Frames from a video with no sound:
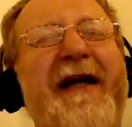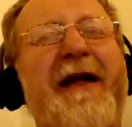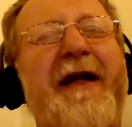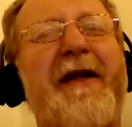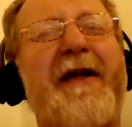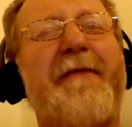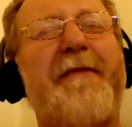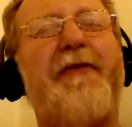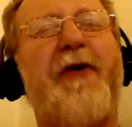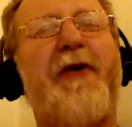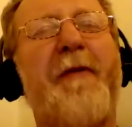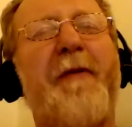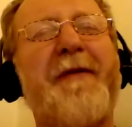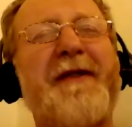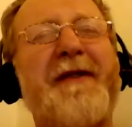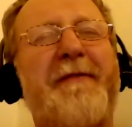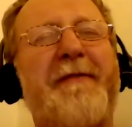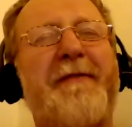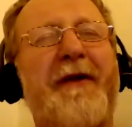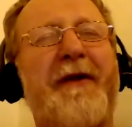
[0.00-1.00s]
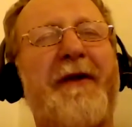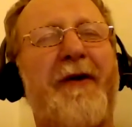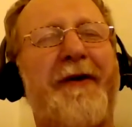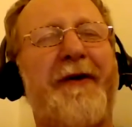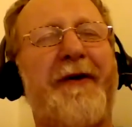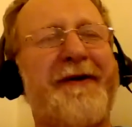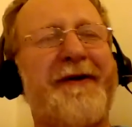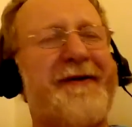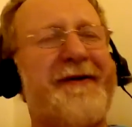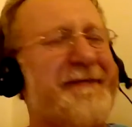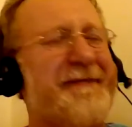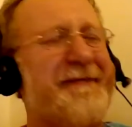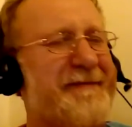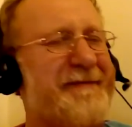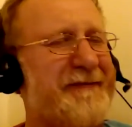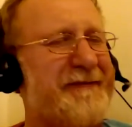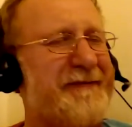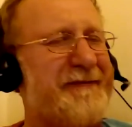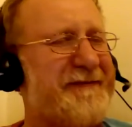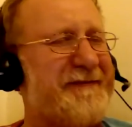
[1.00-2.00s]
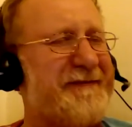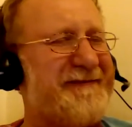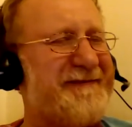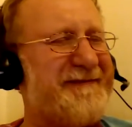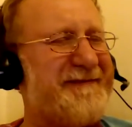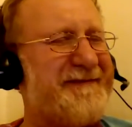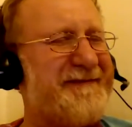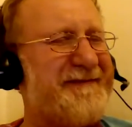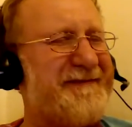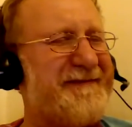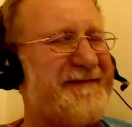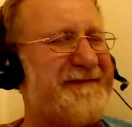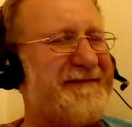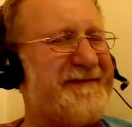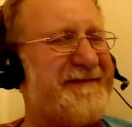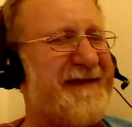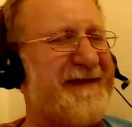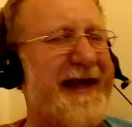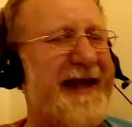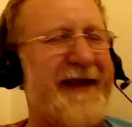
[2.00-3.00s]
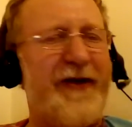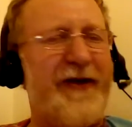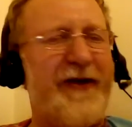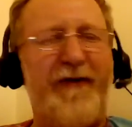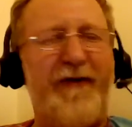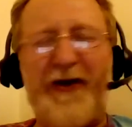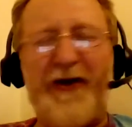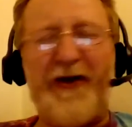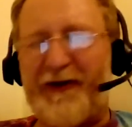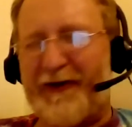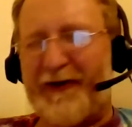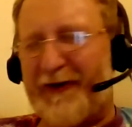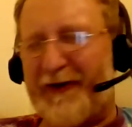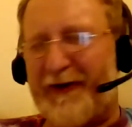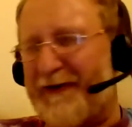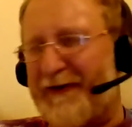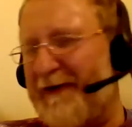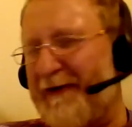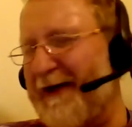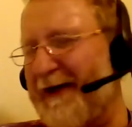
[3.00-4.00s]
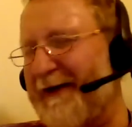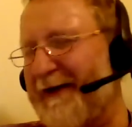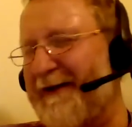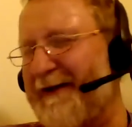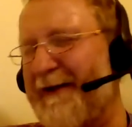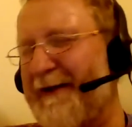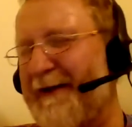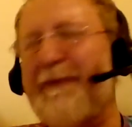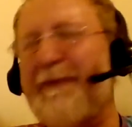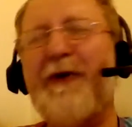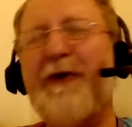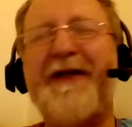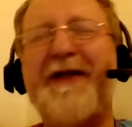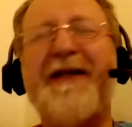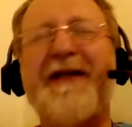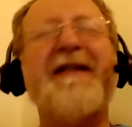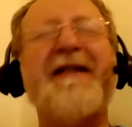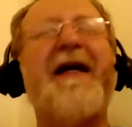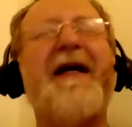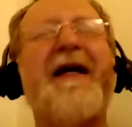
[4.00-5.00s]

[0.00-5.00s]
the promise beyond any rational, right? The beauty is